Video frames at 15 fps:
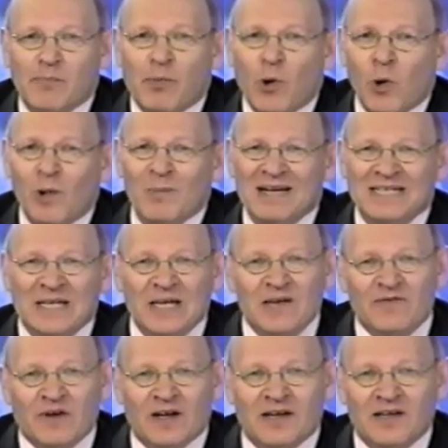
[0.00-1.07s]
Paul
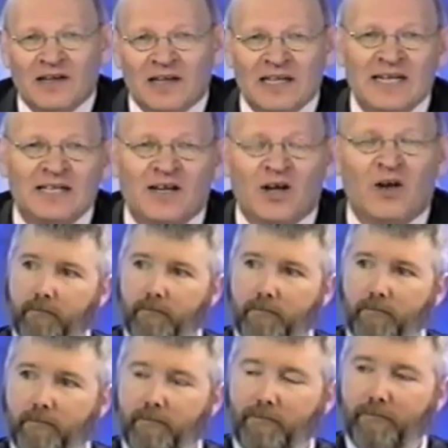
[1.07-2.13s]
McKeever, leader of the
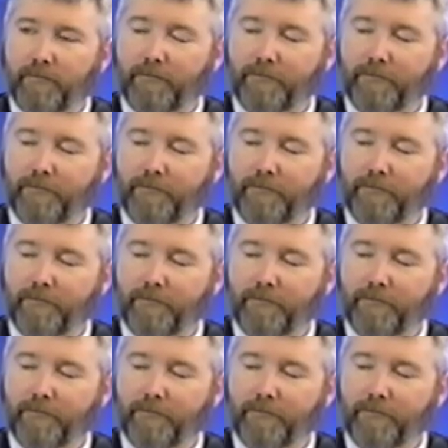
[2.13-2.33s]
Freedom